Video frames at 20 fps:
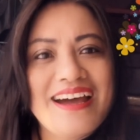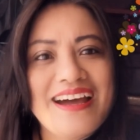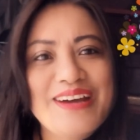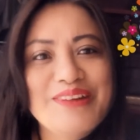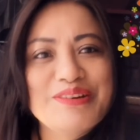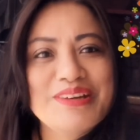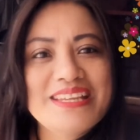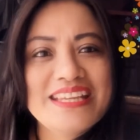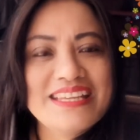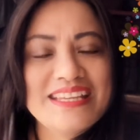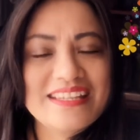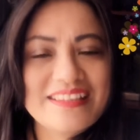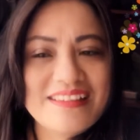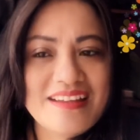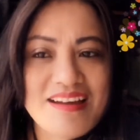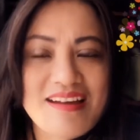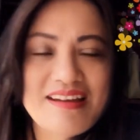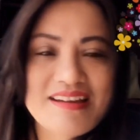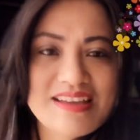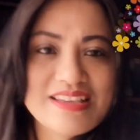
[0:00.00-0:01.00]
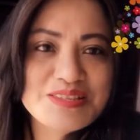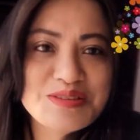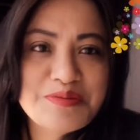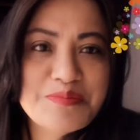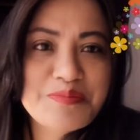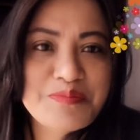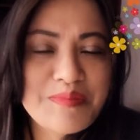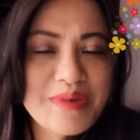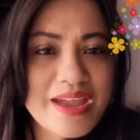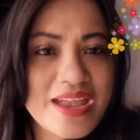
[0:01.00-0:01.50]
we need it guys
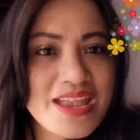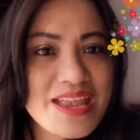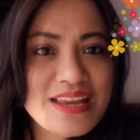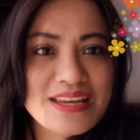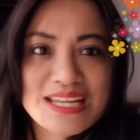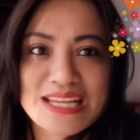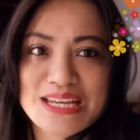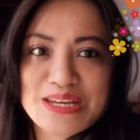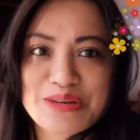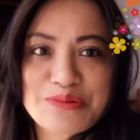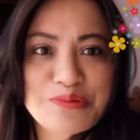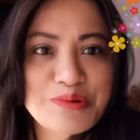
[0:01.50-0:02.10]
men and